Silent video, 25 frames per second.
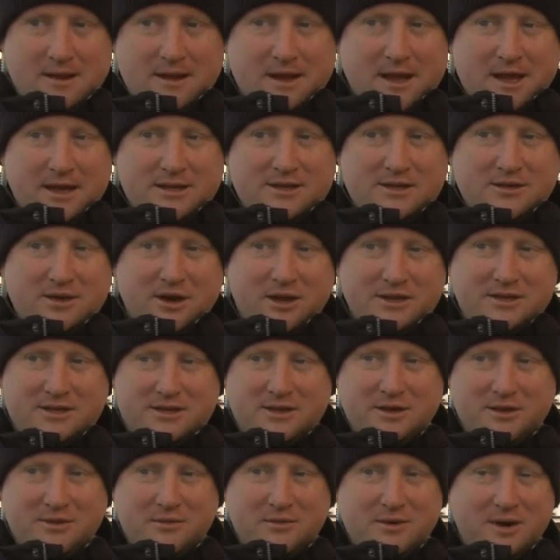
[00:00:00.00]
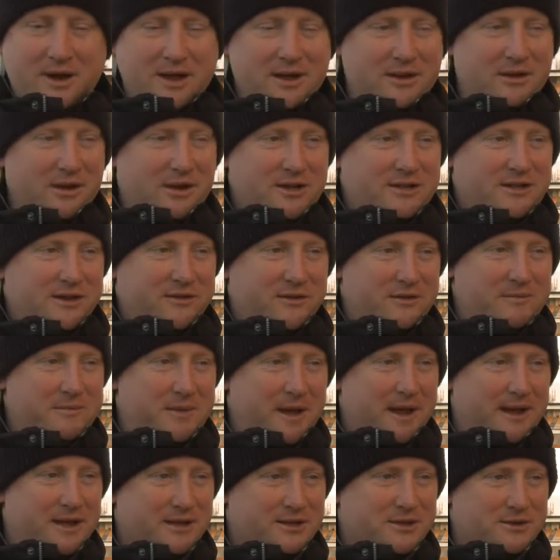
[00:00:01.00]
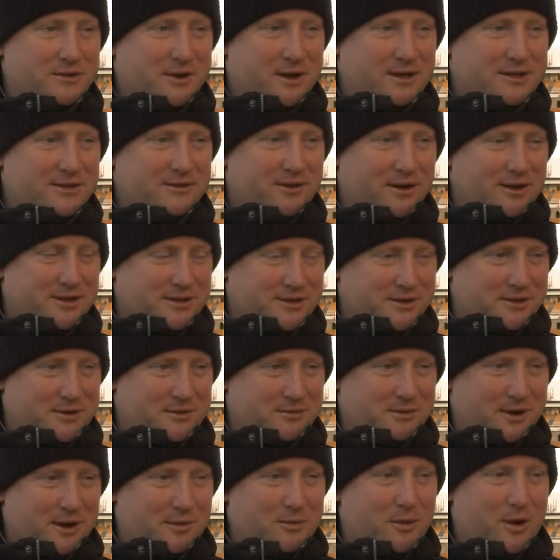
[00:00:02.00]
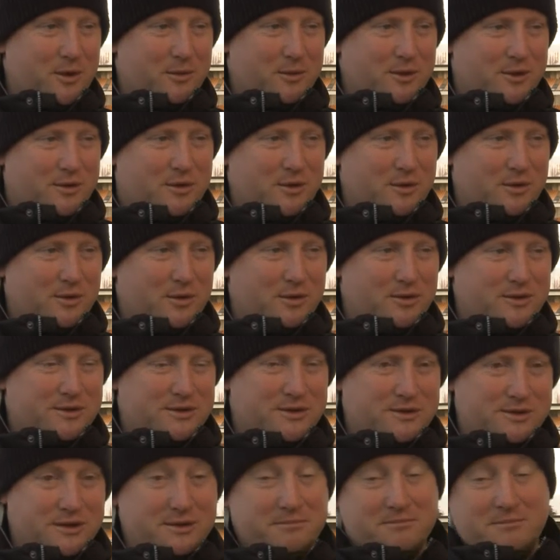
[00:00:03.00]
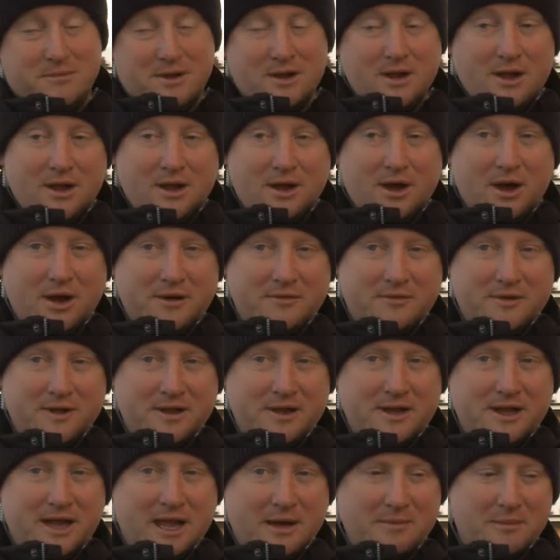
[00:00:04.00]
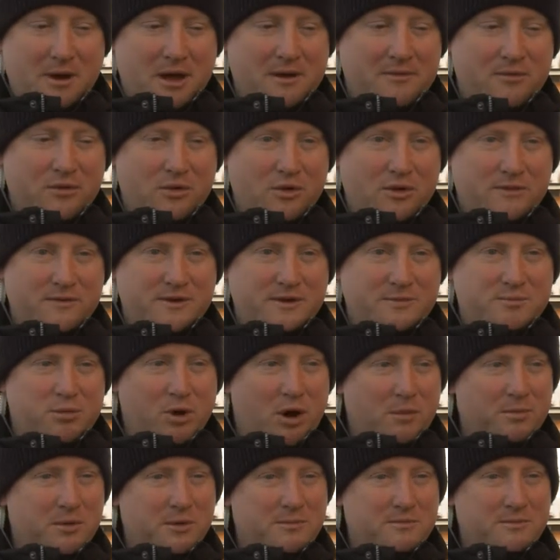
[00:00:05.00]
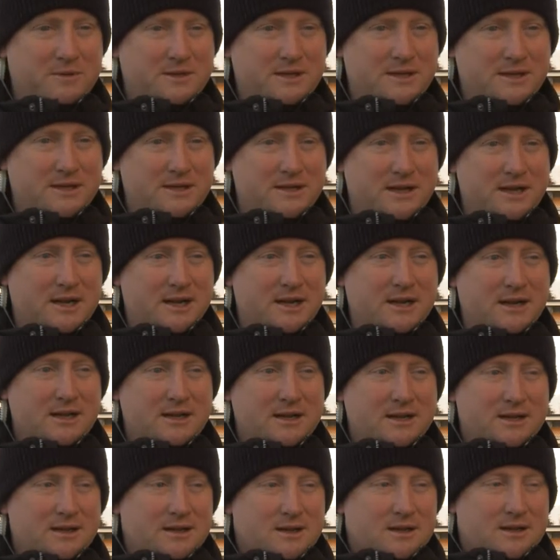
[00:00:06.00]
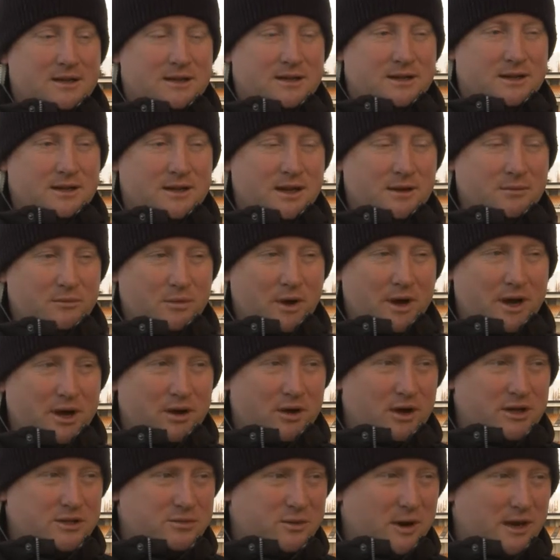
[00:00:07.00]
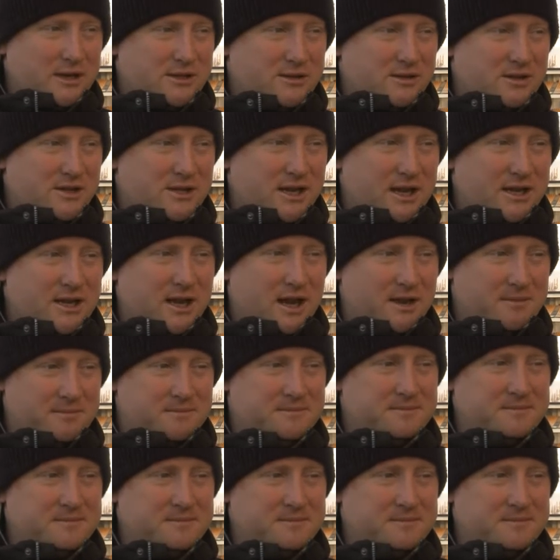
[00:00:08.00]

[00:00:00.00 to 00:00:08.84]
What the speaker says: Yeah, it's nice to have him back. It's always nice to work with good horses, and hopefully he can come over all of his problems and run a nice race on Saturday.